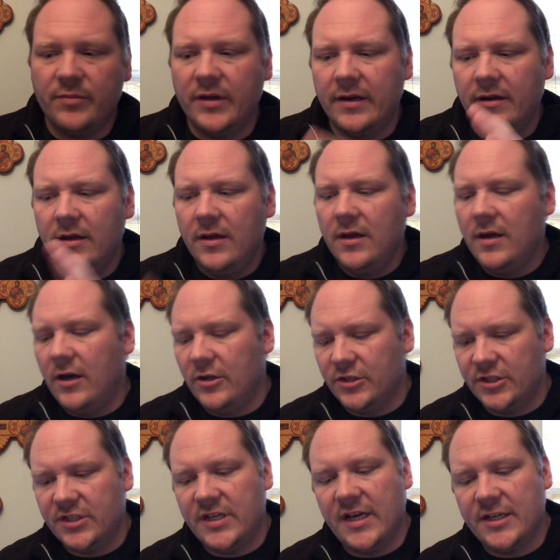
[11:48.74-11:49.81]
but I'll
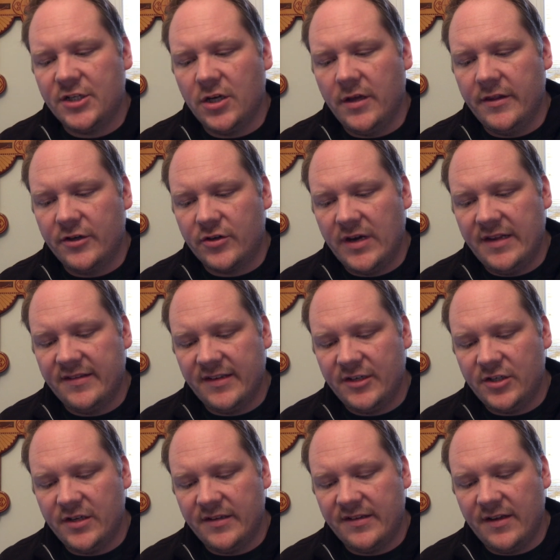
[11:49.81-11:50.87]
just touch on the
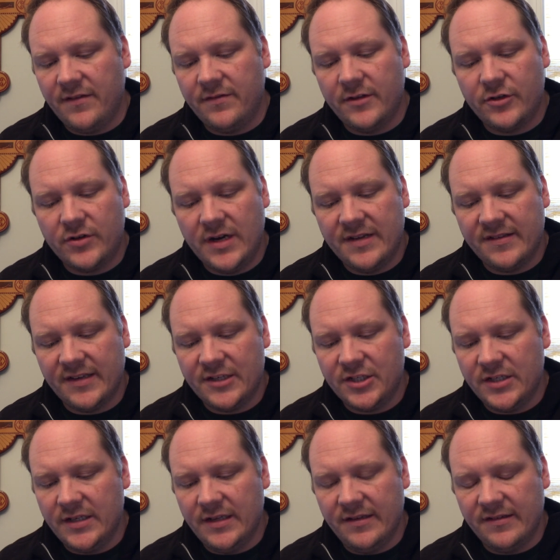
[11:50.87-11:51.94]
translation itself. The
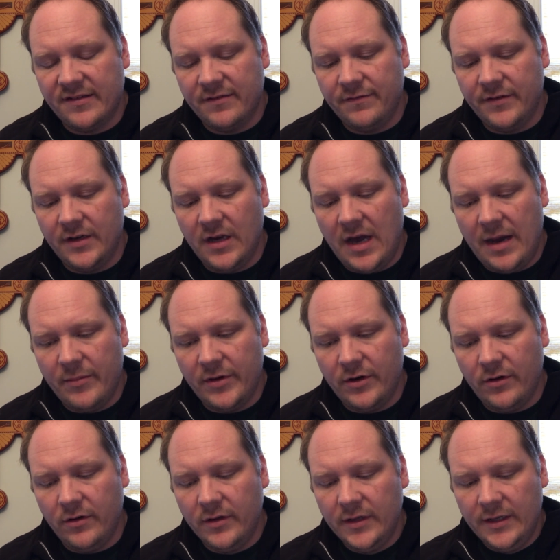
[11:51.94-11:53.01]
translation is
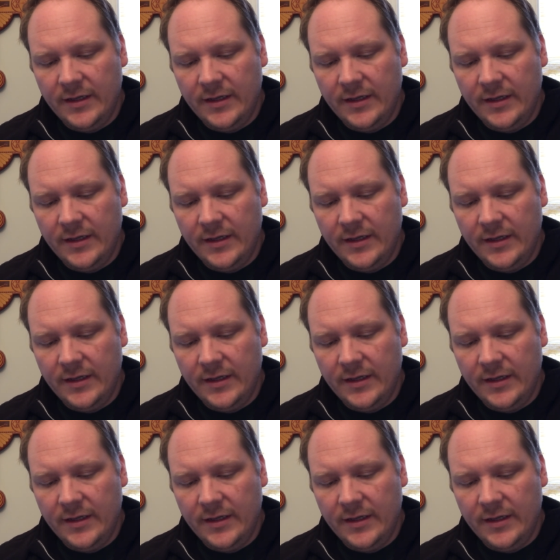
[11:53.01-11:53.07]
phenomenal.